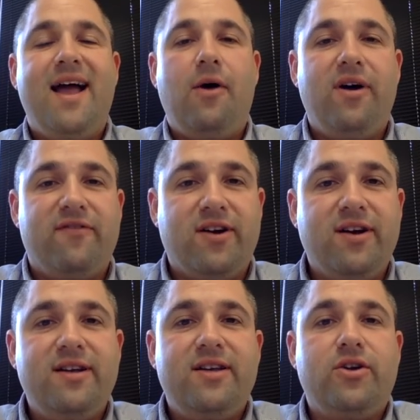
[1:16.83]

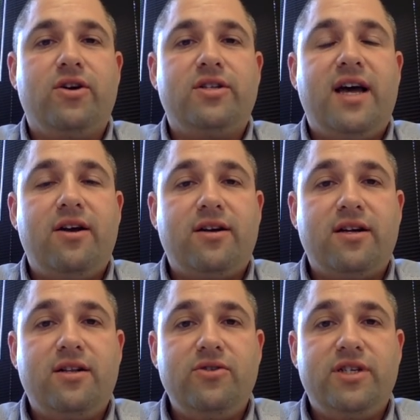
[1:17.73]
However, your entire
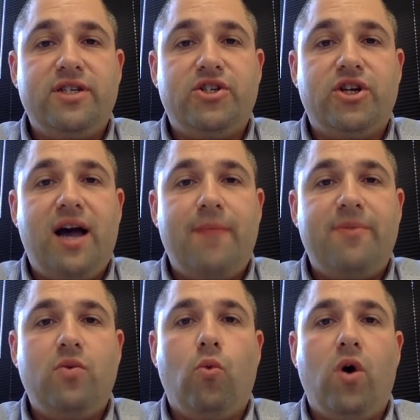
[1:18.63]
conclusion should not
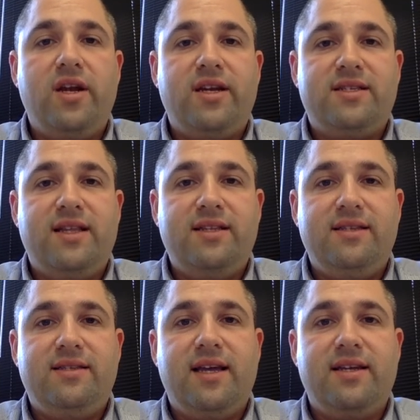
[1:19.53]
be one
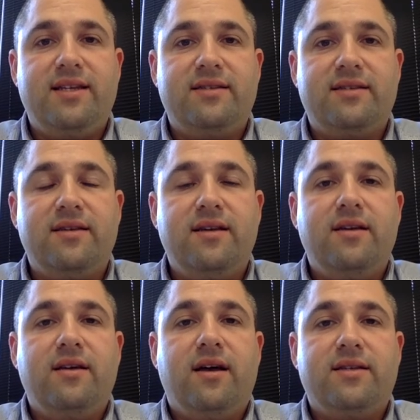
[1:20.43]
extended sentence
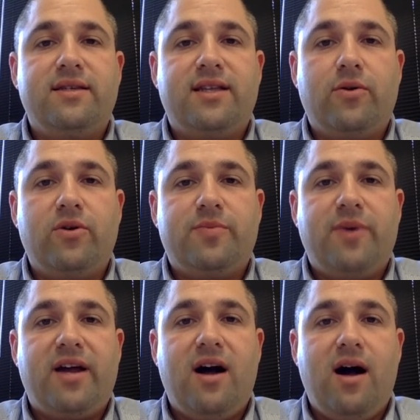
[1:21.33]
distinguished
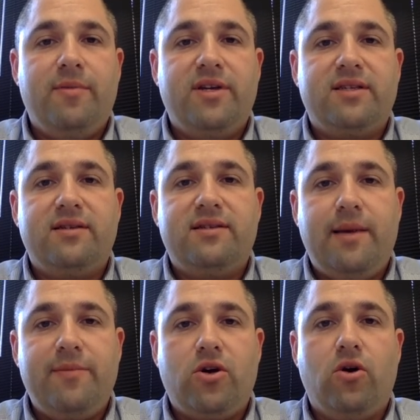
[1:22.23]
by commas,
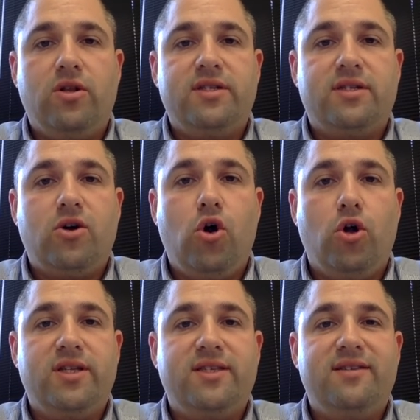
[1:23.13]
semicolons,
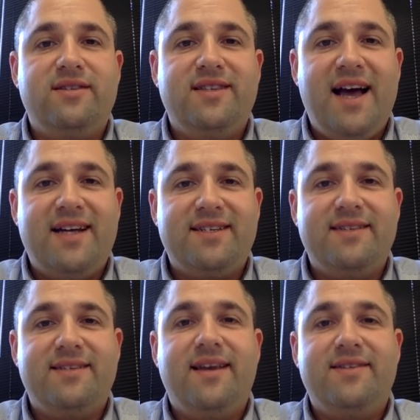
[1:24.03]
colons,
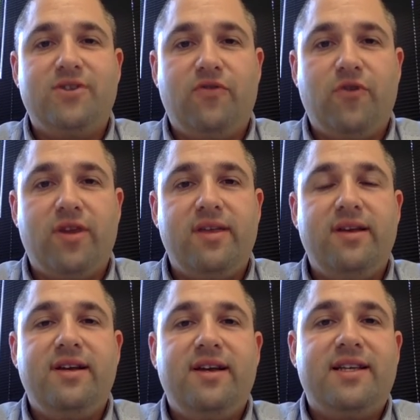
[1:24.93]
dashes, and so forth.
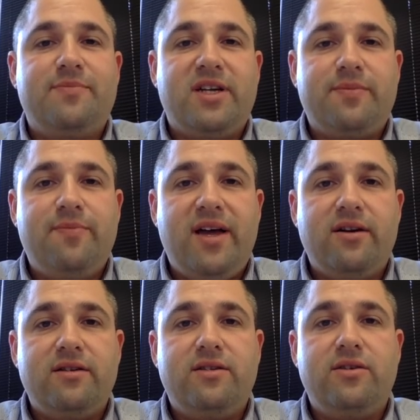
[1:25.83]
It's much
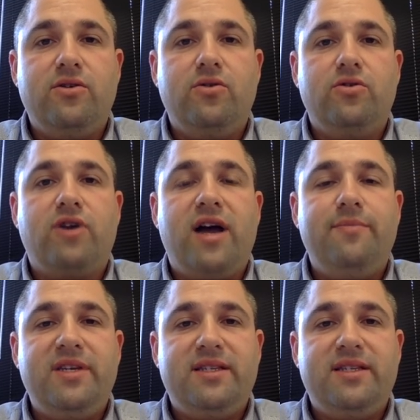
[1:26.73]
better to try to be